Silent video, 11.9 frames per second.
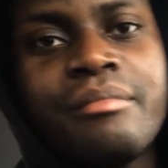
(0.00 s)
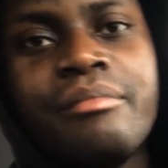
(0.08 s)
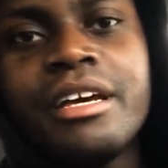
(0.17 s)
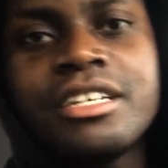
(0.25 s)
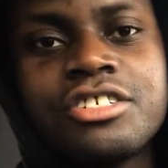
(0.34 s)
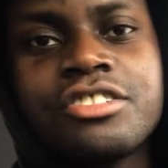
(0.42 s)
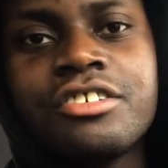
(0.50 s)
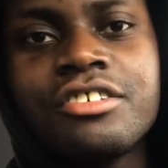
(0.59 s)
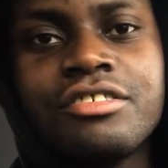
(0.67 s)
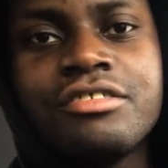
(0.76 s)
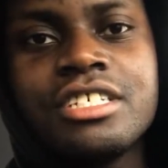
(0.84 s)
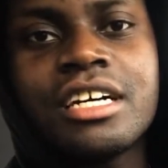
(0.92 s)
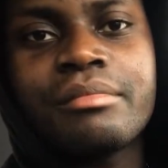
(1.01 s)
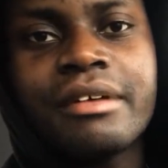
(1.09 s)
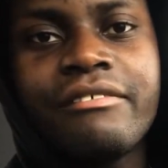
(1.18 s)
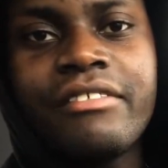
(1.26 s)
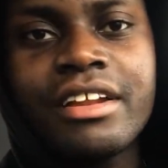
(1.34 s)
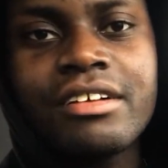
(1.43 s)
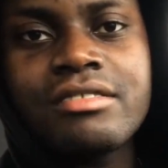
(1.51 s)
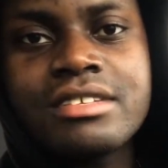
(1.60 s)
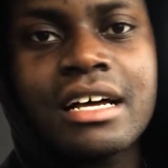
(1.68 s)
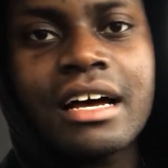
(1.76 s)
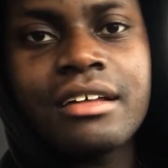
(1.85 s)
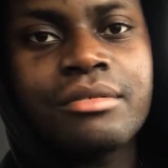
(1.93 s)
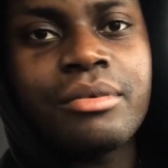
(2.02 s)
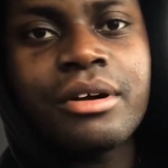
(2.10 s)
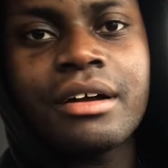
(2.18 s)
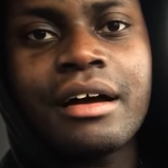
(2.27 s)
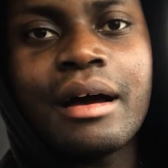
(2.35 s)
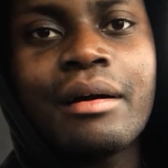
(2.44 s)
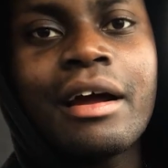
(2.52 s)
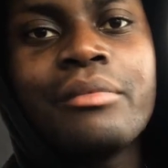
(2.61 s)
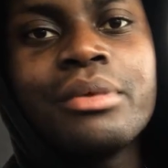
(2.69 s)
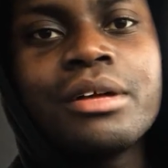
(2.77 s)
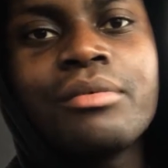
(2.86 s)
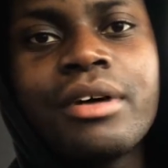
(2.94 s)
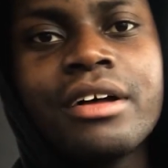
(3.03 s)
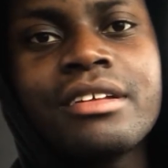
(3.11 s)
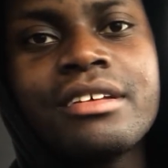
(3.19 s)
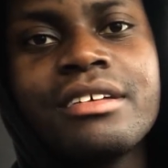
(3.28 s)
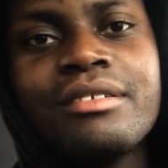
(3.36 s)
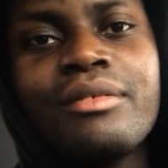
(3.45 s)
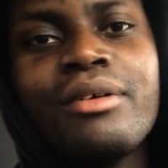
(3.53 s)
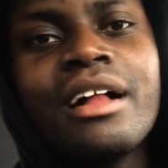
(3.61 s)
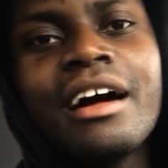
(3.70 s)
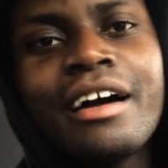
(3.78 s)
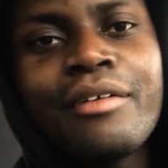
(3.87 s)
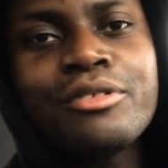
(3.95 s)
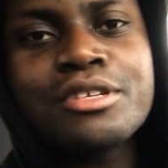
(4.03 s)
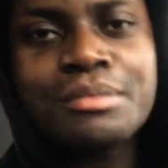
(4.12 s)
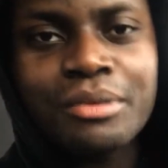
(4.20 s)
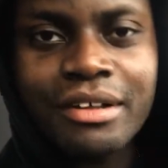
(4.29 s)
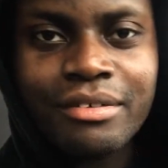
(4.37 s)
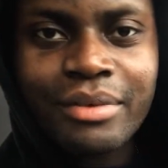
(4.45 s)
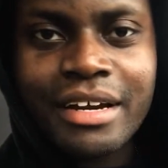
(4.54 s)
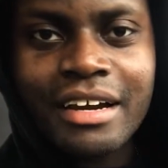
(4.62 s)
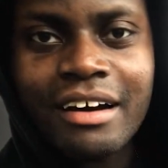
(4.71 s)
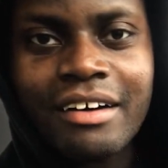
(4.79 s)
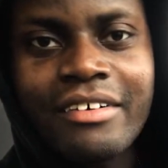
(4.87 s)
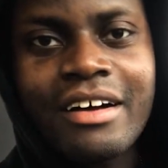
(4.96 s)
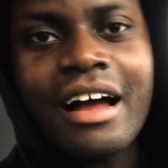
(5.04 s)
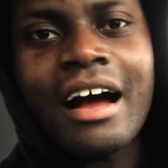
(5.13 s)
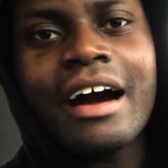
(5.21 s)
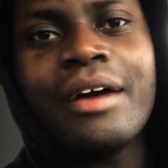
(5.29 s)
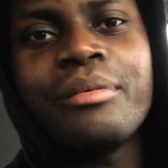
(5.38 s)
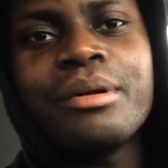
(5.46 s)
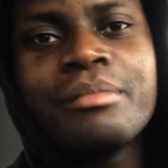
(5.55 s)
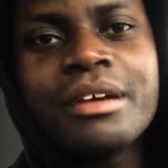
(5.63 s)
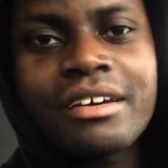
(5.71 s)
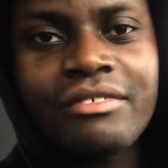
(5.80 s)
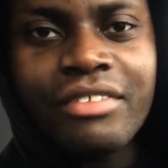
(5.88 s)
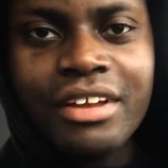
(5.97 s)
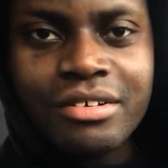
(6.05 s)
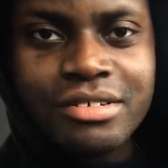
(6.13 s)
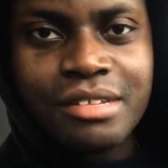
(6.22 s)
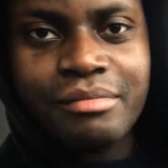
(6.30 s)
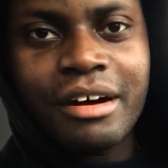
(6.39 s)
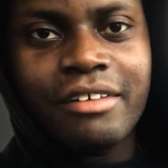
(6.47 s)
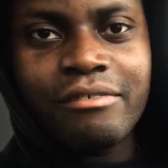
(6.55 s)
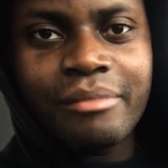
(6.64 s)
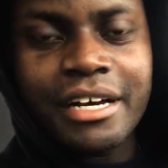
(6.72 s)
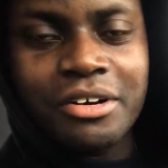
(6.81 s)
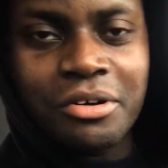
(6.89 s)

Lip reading: make sure to check my videos out. I really want, well, I won't spoil it right now. I will make a videos of my